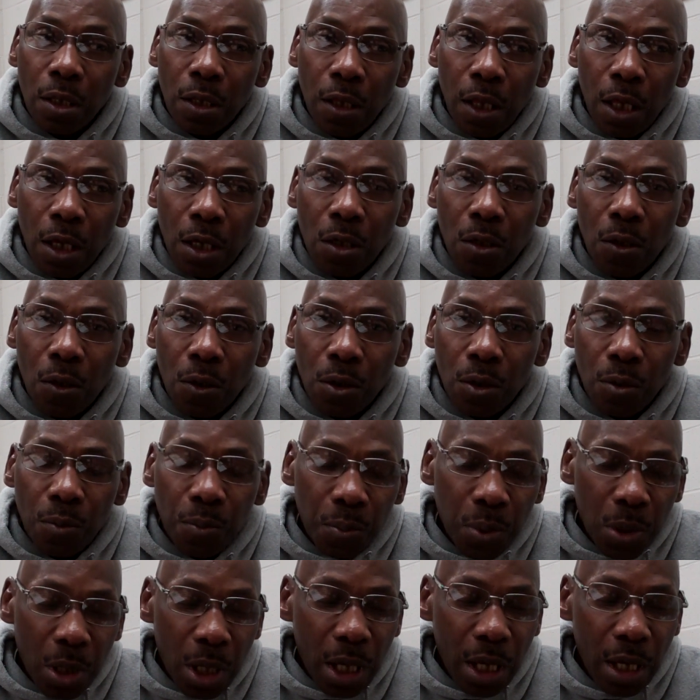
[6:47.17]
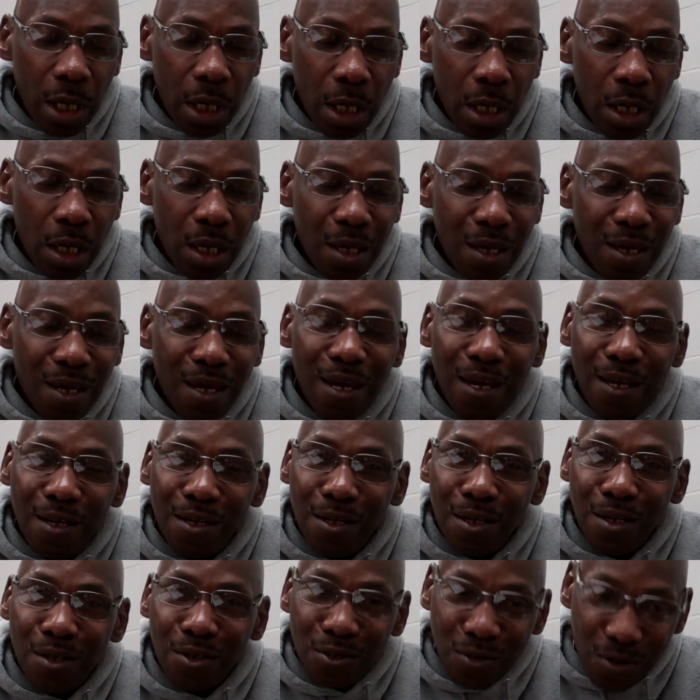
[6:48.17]
they're going to play
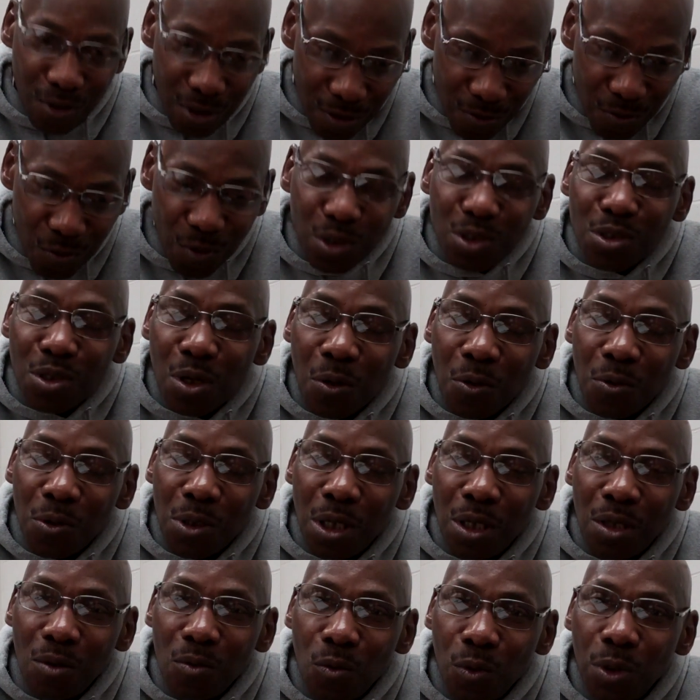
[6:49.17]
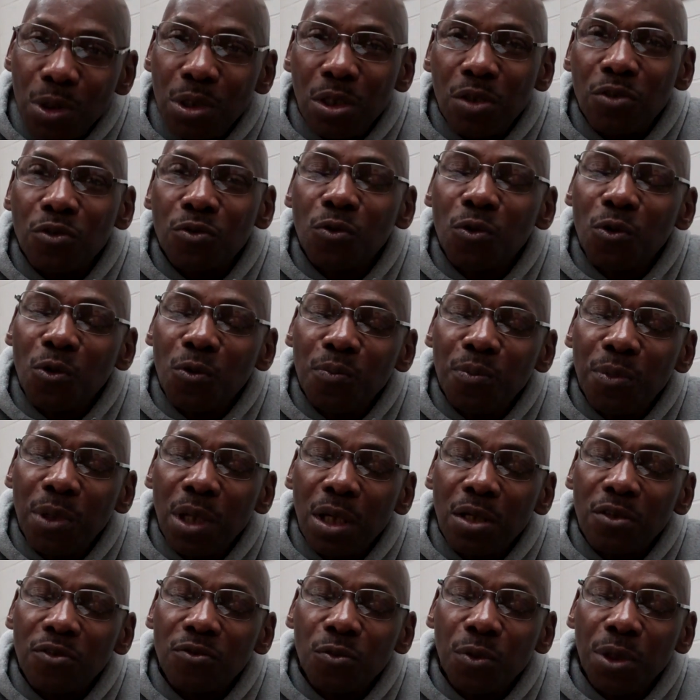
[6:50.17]
in this returning with this group
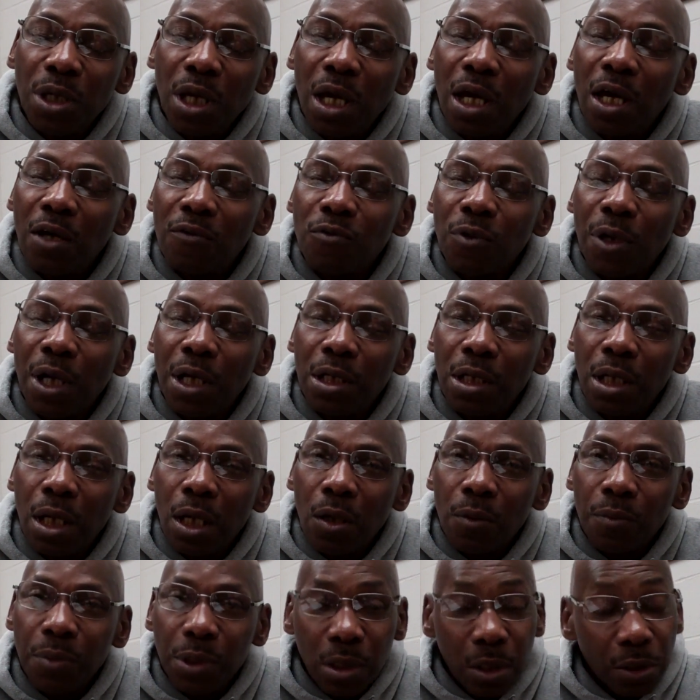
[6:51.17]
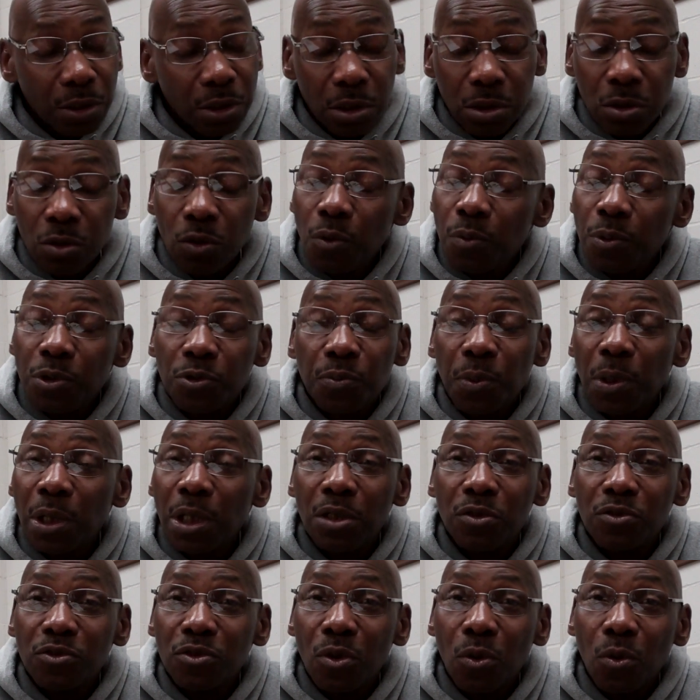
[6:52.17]
that we have right now, because this group is
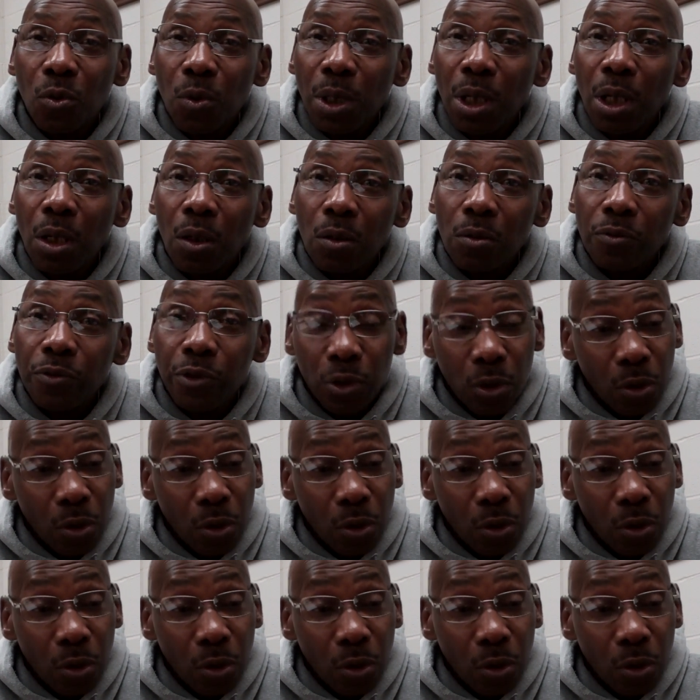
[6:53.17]
playing so well.